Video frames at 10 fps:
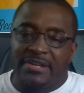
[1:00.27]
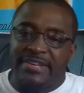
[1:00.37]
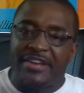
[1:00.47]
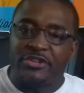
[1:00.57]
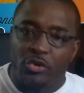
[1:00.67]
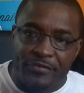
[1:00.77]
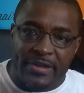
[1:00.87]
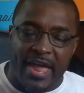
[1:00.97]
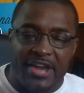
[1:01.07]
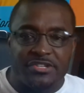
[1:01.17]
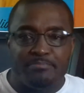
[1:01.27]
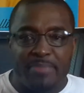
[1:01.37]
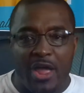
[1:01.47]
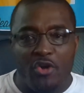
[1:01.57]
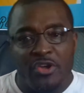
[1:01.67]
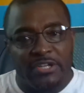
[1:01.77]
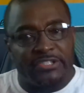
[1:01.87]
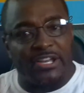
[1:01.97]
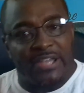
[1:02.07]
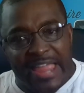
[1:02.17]
that notification bell, the
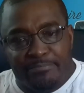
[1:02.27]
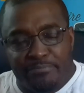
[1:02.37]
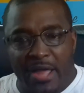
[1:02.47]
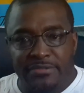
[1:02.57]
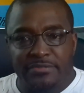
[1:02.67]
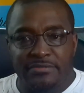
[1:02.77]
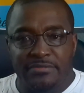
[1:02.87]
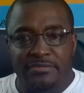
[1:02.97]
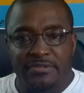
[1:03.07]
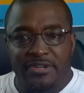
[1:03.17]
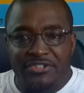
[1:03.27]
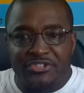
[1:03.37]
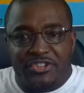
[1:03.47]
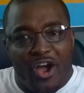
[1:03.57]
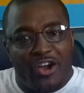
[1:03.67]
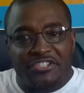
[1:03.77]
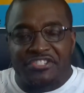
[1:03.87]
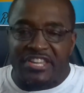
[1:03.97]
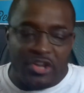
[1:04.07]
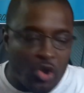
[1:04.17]
like button, so y'all can
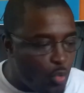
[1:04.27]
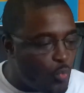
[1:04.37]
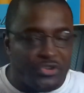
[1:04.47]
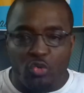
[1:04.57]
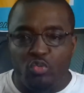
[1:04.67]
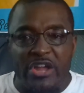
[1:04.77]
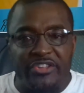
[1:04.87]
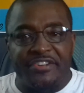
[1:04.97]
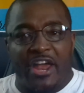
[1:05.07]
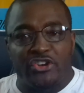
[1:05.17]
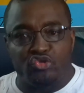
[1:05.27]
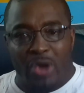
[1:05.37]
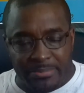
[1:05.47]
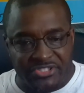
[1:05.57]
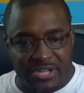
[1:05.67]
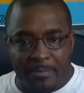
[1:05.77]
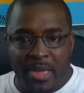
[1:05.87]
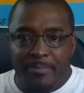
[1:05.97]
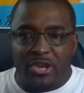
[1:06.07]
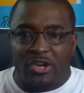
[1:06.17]
see when the Realionaire drops something,
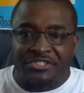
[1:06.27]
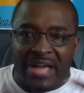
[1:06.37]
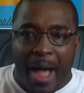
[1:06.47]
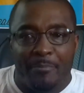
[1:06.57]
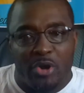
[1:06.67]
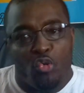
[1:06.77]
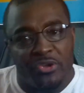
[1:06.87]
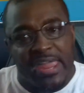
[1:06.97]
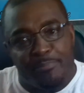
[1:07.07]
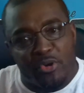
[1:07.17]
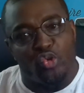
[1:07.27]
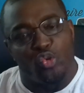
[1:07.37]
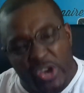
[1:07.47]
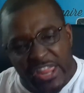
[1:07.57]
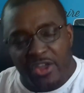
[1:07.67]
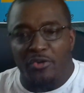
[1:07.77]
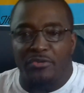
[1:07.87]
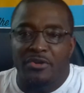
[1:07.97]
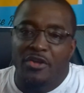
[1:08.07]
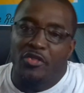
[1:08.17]
because I'm going to keep it real.
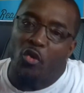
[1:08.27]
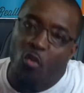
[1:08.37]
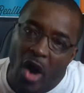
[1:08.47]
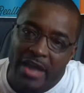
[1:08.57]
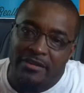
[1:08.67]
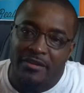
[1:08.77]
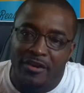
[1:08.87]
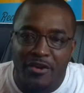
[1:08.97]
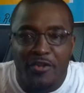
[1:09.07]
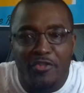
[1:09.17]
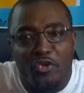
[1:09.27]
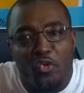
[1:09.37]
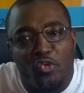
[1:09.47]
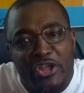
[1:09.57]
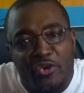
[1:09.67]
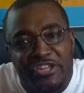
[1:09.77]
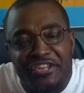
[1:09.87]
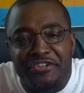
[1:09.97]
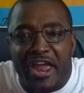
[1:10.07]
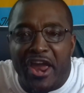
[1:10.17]
The what? The
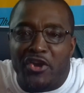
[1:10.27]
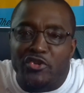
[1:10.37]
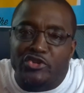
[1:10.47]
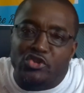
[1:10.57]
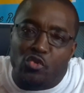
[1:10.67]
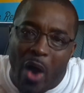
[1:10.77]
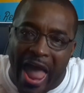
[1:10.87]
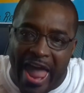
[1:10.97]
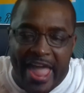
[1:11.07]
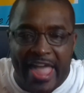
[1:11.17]
Realionaire's way.